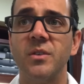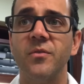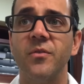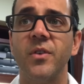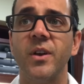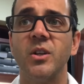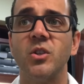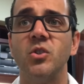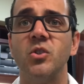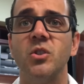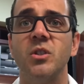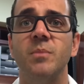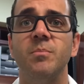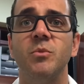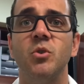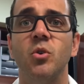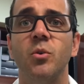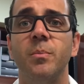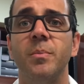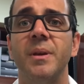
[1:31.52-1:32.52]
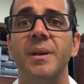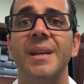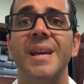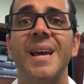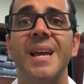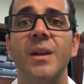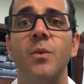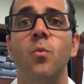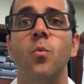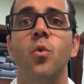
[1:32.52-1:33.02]
the infection seemed to have been
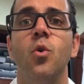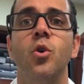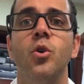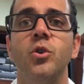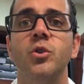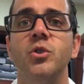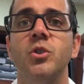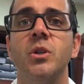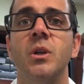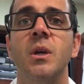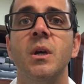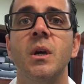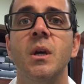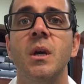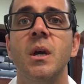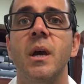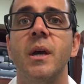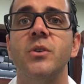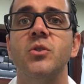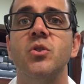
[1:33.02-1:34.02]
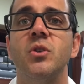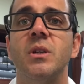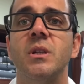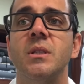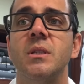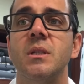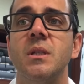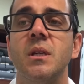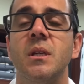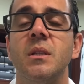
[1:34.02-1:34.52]
getting worse, as you
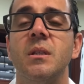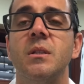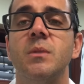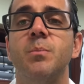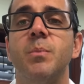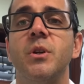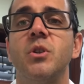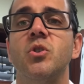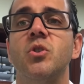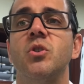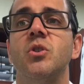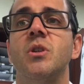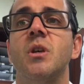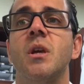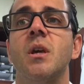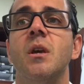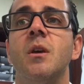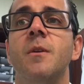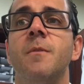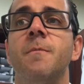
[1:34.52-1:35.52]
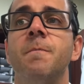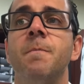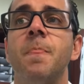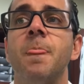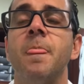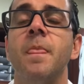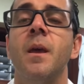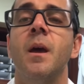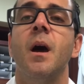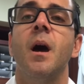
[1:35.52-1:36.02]
can see in these pictures here.
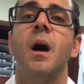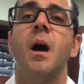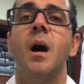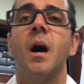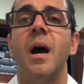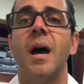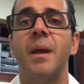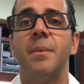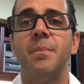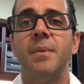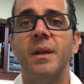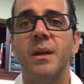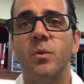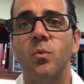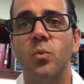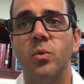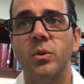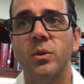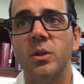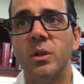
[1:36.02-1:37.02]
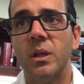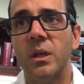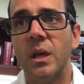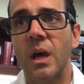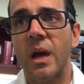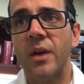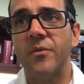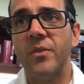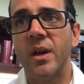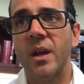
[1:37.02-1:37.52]
Uh, admitted with the
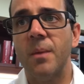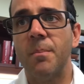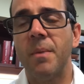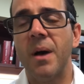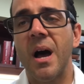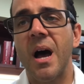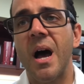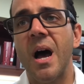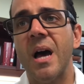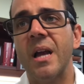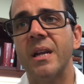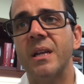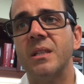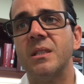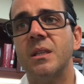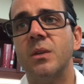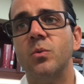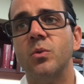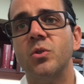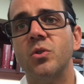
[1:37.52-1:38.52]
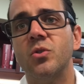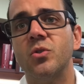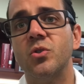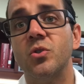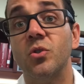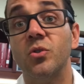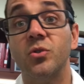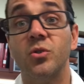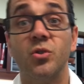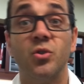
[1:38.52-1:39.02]
I V antibiotics, he was
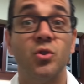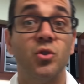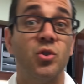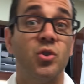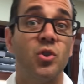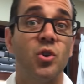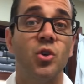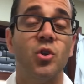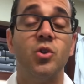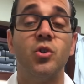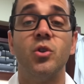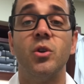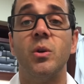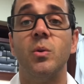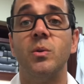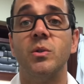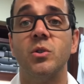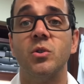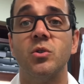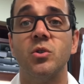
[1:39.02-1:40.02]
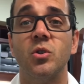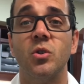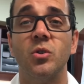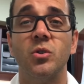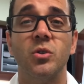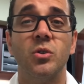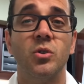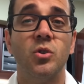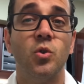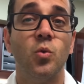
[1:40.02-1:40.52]
consulted to surgery, he was
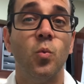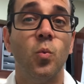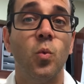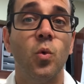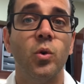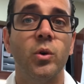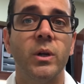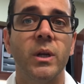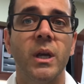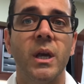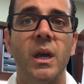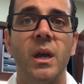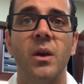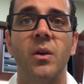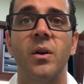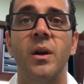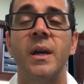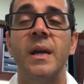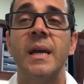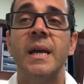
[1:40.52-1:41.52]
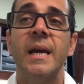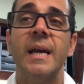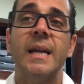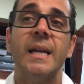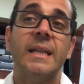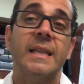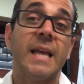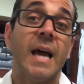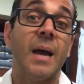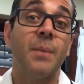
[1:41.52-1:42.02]
consulted to wound care. And
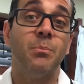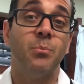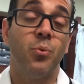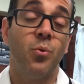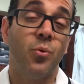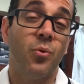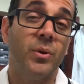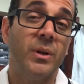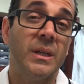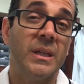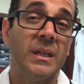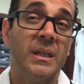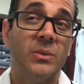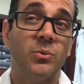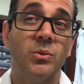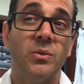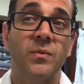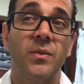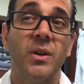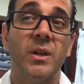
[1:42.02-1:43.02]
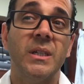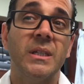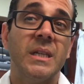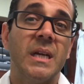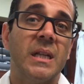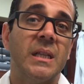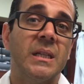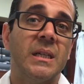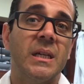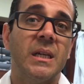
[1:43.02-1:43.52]
at that point, it was very
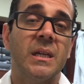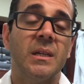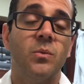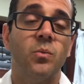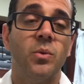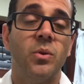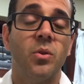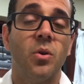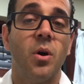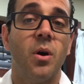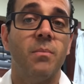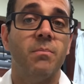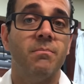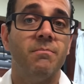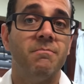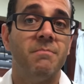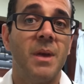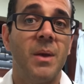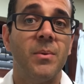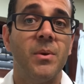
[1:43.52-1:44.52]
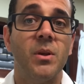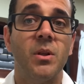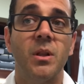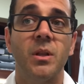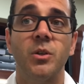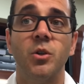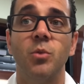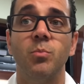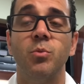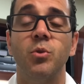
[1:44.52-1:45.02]
delicate. We thought maybe he'll
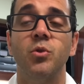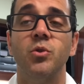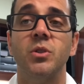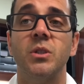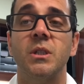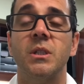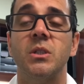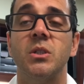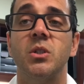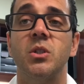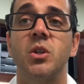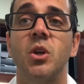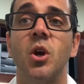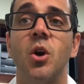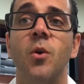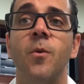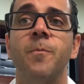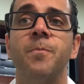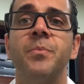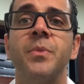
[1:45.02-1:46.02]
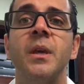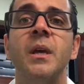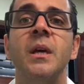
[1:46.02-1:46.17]
end up losing his toe.